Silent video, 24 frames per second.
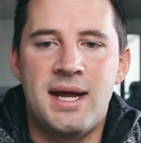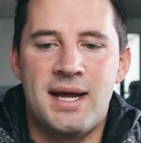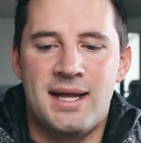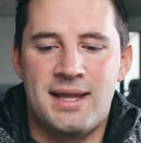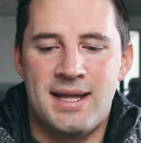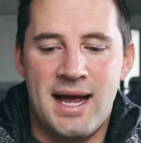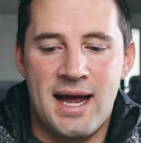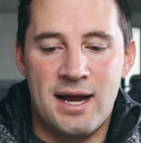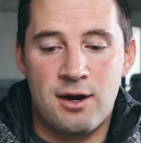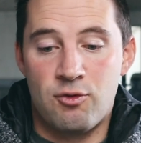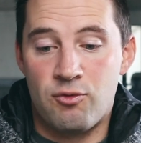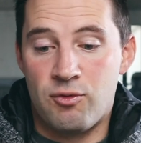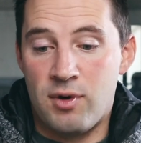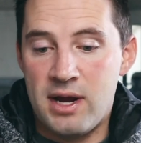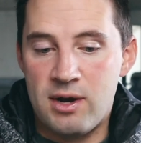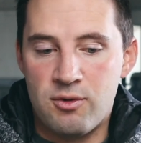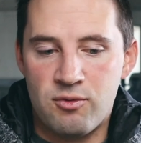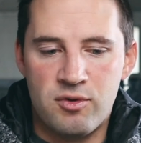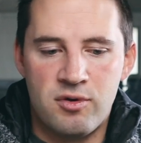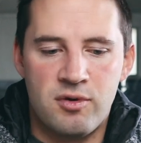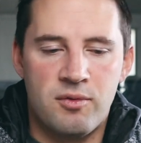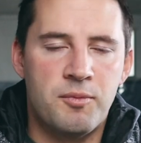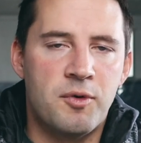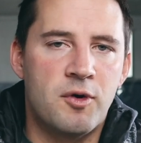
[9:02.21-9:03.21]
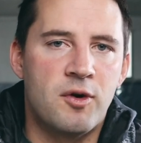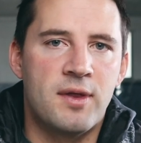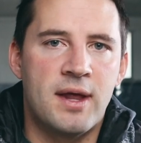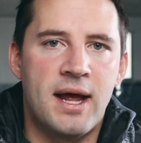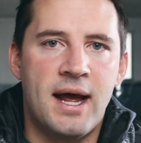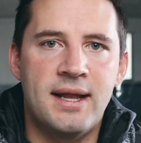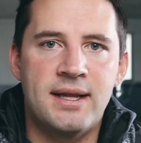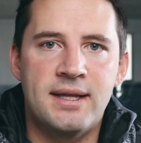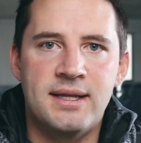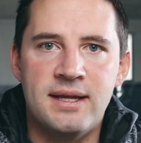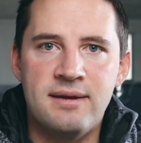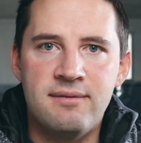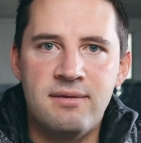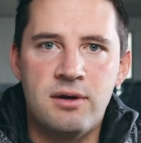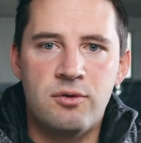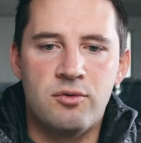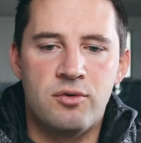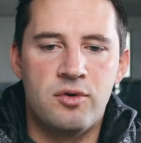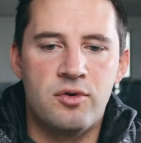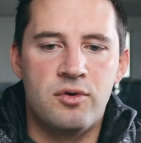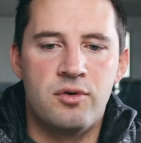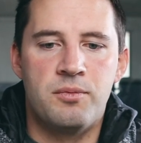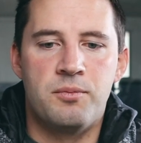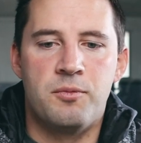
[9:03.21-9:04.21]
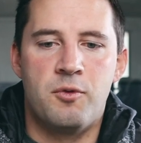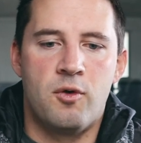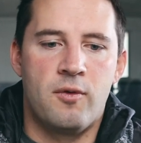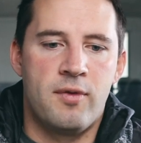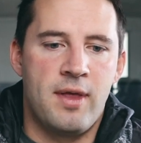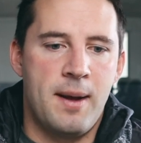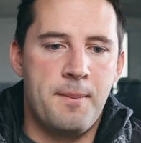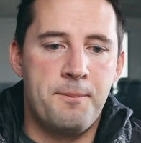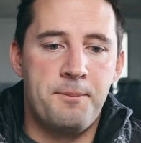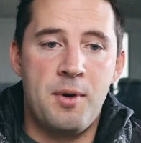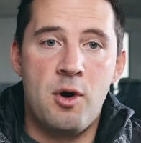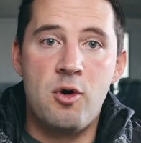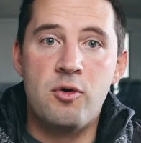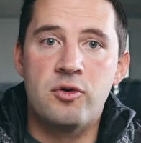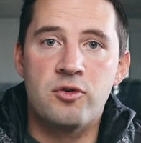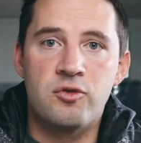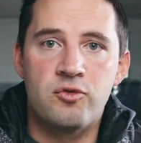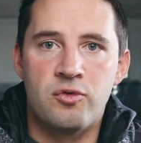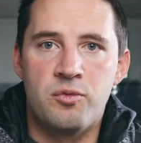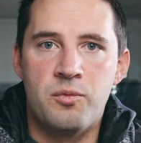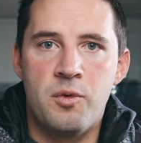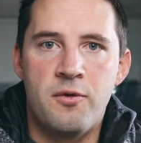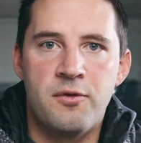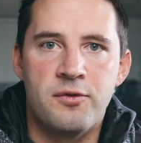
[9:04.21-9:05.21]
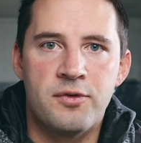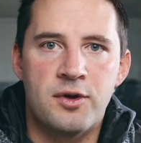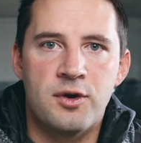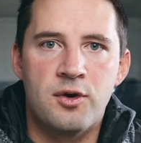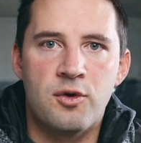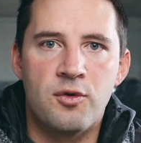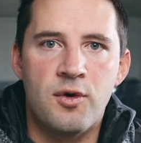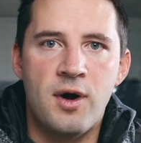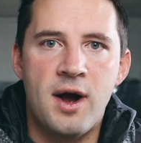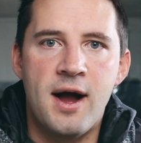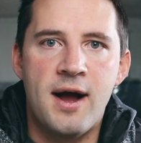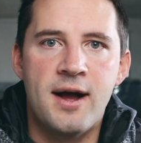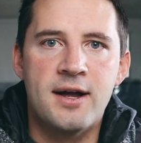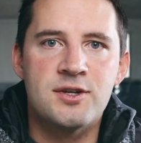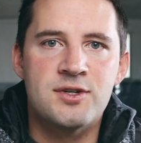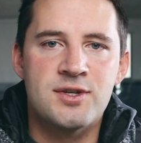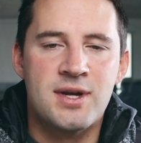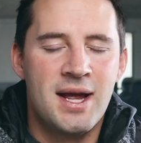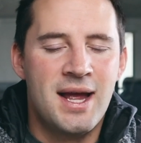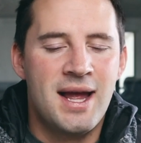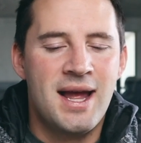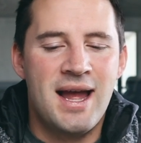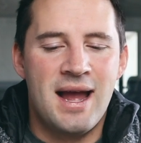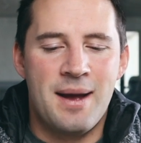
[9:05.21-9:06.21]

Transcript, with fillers: in that great room or that living room or that bonus room over the garage